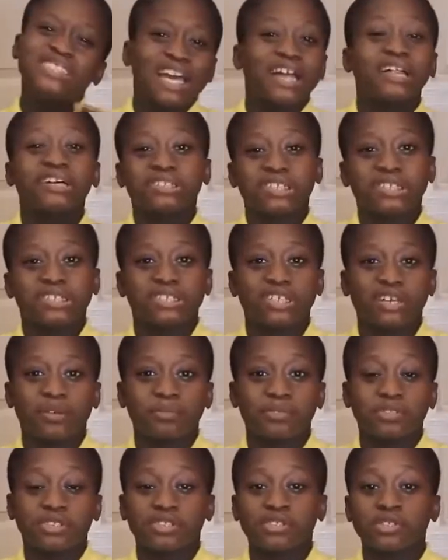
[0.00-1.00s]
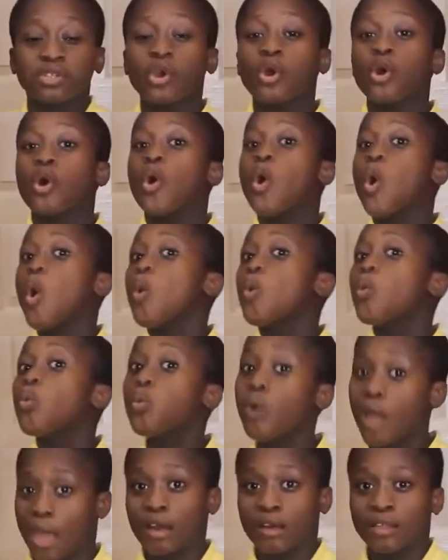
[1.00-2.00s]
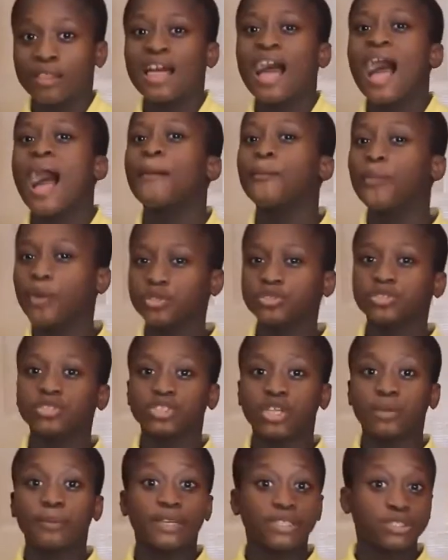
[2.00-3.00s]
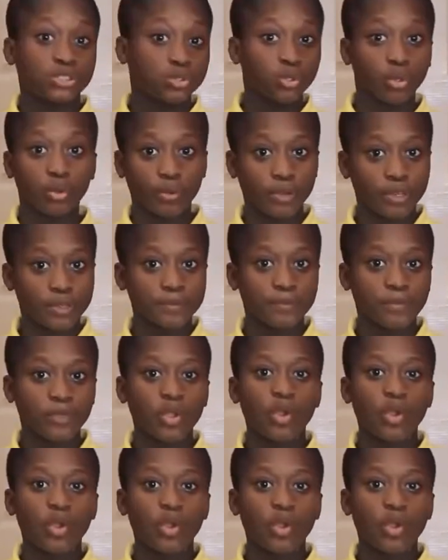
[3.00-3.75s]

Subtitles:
Jealous or something? Well, I'm going to share my story.